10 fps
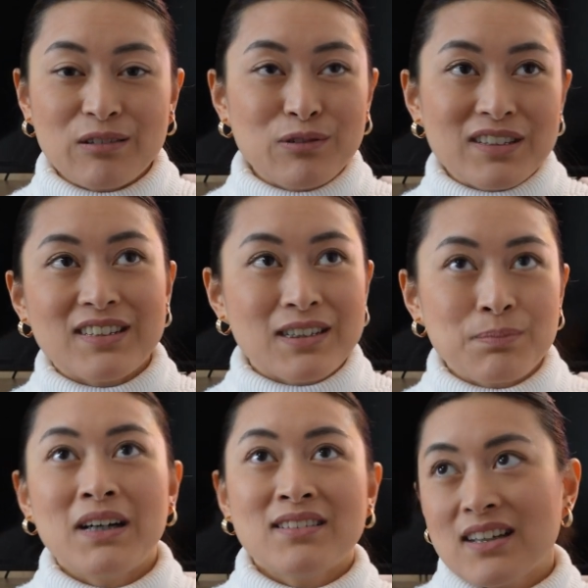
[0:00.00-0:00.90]
who is this
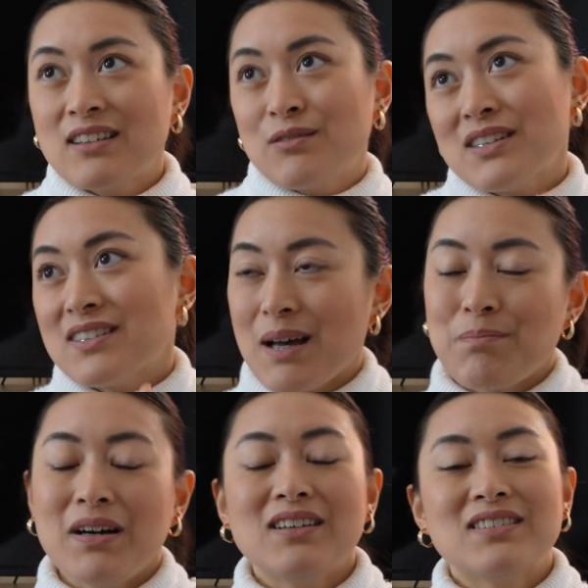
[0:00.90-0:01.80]
person, who is
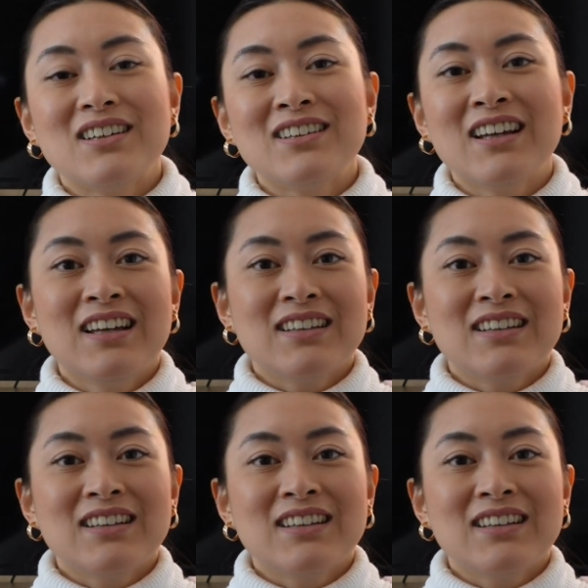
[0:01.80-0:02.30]
that person.